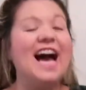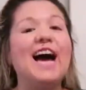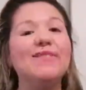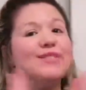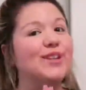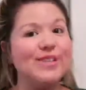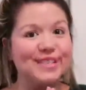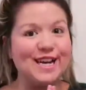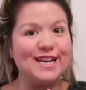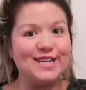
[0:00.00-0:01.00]
I'm so
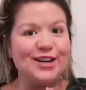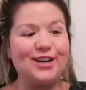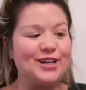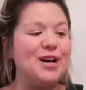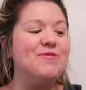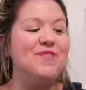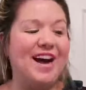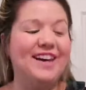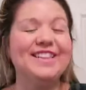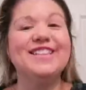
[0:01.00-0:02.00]
excited to talk
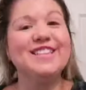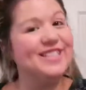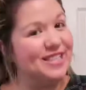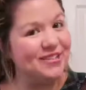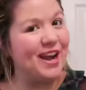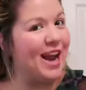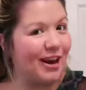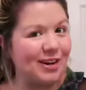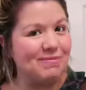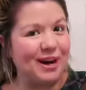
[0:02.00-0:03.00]
about the new
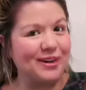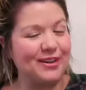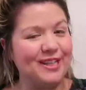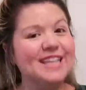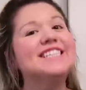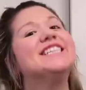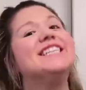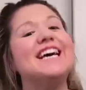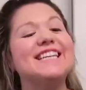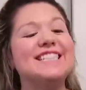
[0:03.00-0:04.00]
Harry Potter collection
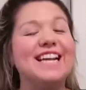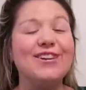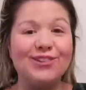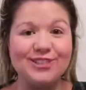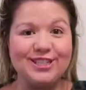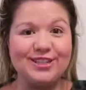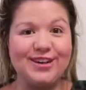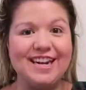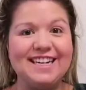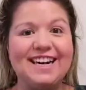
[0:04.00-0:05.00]
that is at Ulta
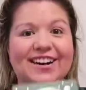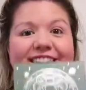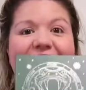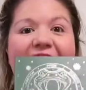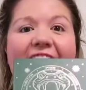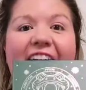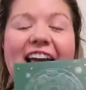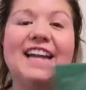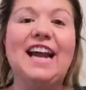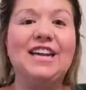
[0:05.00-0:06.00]
right now.
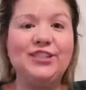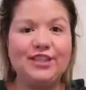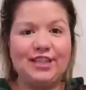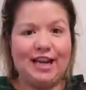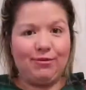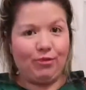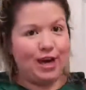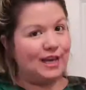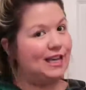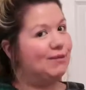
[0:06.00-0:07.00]
And as you can tell, I'm
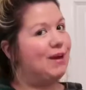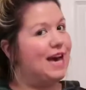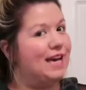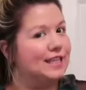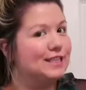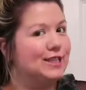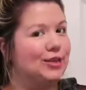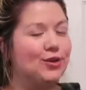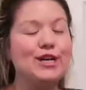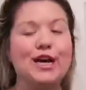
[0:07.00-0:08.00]
rocking my
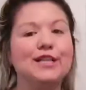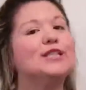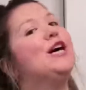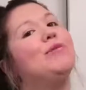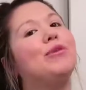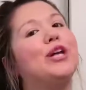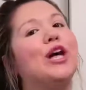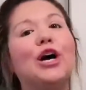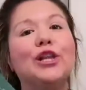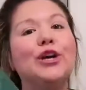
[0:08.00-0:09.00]
Slytherin ensemble,
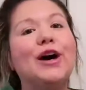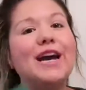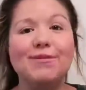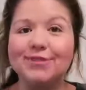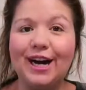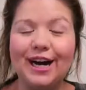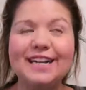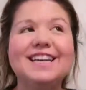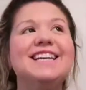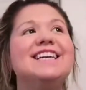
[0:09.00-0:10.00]
although I am
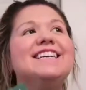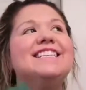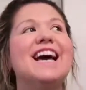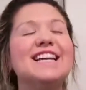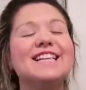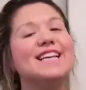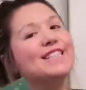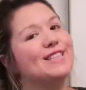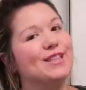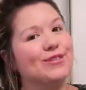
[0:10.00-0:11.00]
not technically a
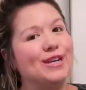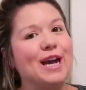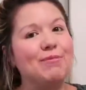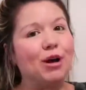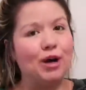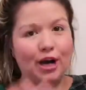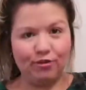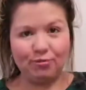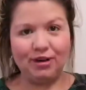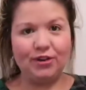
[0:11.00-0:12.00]
Slytherin. I'm a
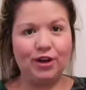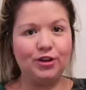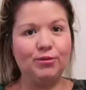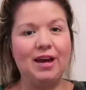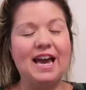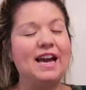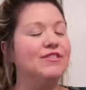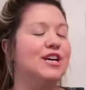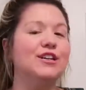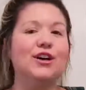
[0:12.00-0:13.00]
Hufflepuff all the way. I've
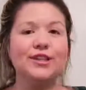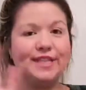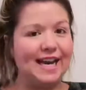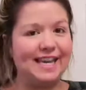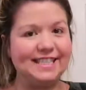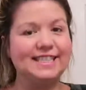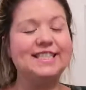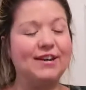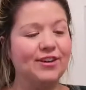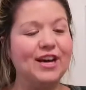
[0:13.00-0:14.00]
done all the tests,
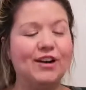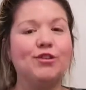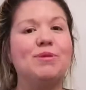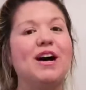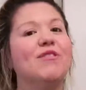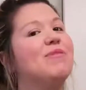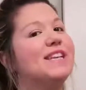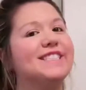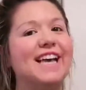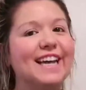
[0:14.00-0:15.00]
definitely a Hufflepuff,
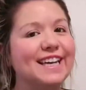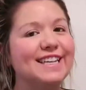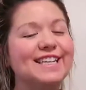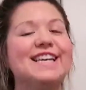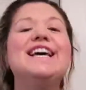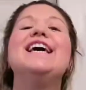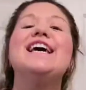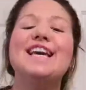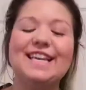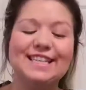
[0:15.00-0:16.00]
but second
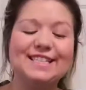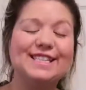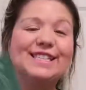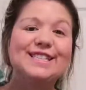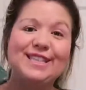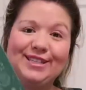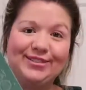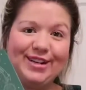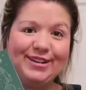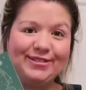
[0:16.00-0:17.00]
is
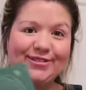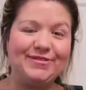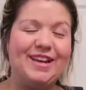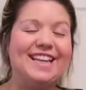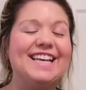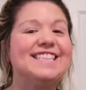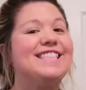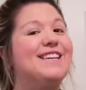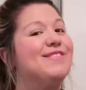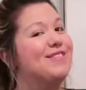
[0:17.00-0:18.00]
Slytherin for me. That
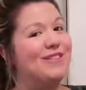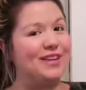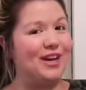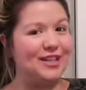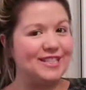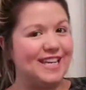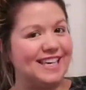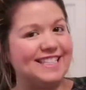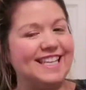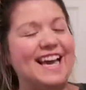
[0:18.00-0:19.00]
seems to be what all the
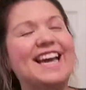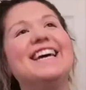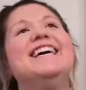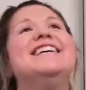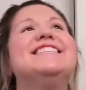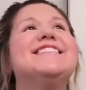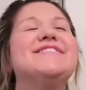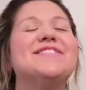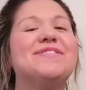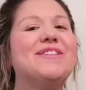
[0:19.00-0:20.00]
tests say,
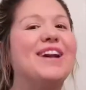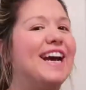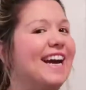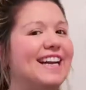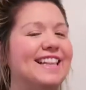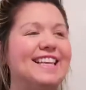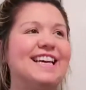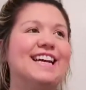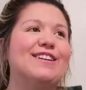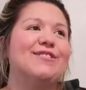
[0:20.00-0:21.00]
seems to be what I kind of
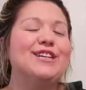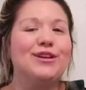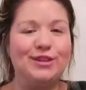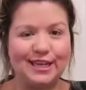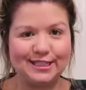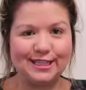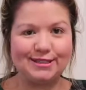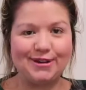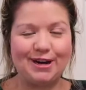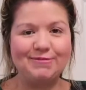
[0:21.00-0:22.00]
think. I don't really know what that says
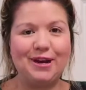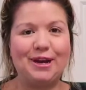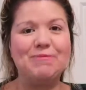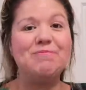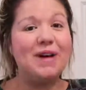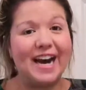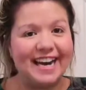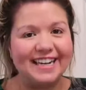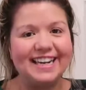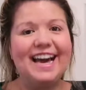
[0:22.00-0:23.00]
about me,
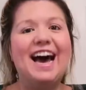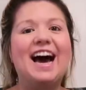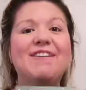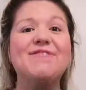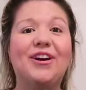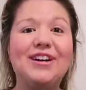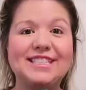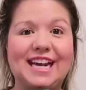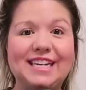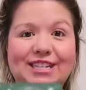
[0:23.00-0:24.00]
but I'm very
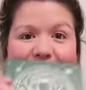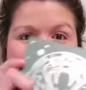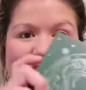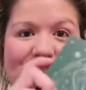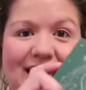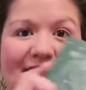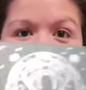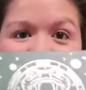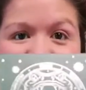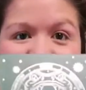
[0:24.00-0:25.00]
excited to show you the
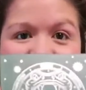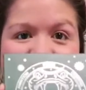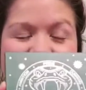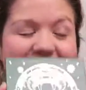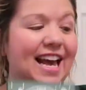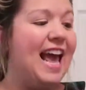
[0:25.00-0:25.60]
eyeshadow kit.